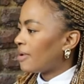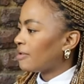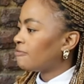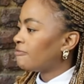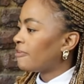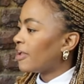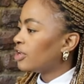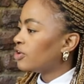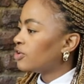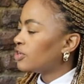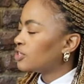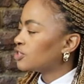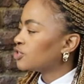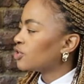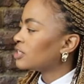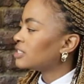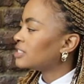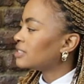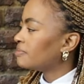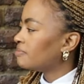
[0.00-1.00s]
my value
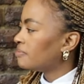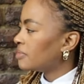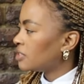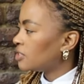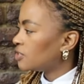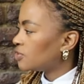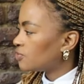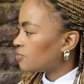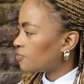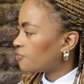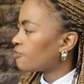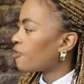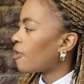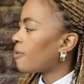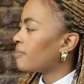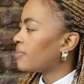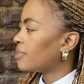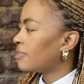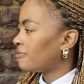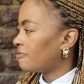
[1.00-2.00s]
is not diminished
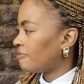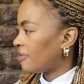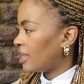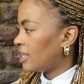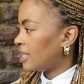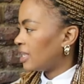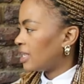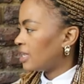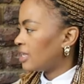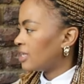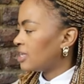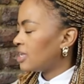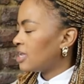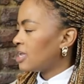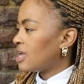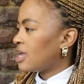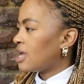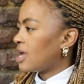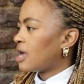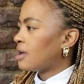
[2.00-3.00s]
from mm, the failure
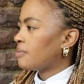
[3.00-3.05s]
mm, mm.